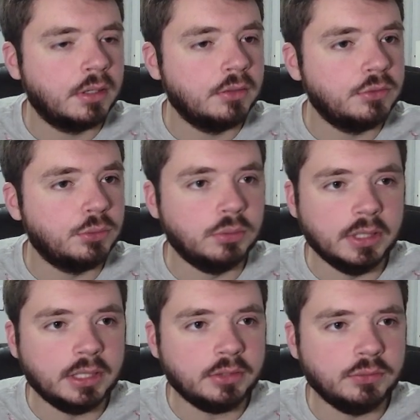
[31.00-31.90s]
Two
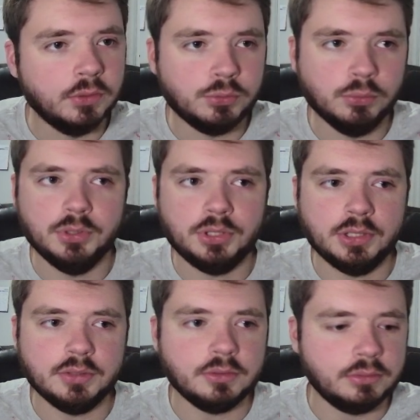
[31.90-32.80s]
Linux virtual
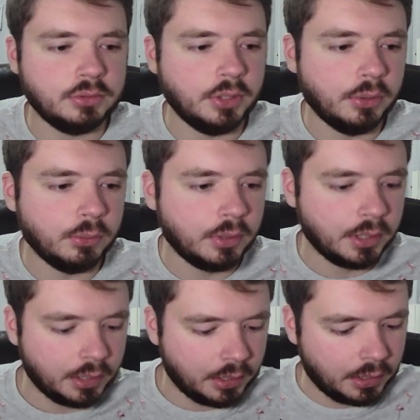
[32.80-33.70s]
machines. So
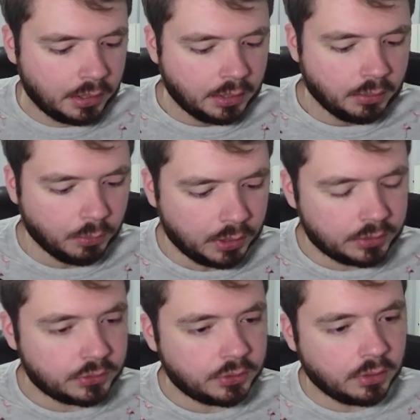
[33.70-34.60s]
we're going
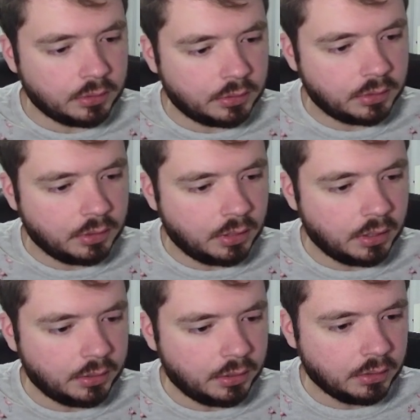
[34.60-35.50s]
to start
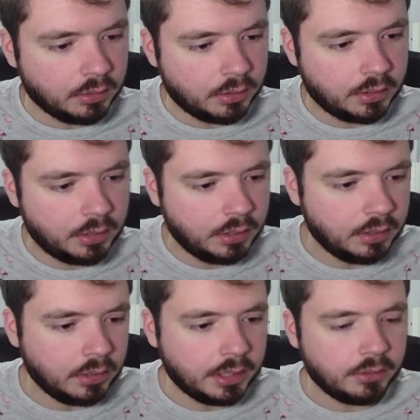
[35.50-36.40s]
on our
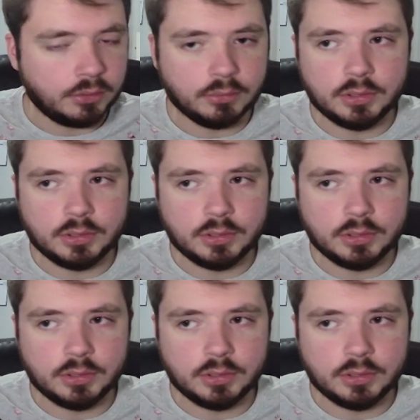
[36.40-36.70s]
layer 3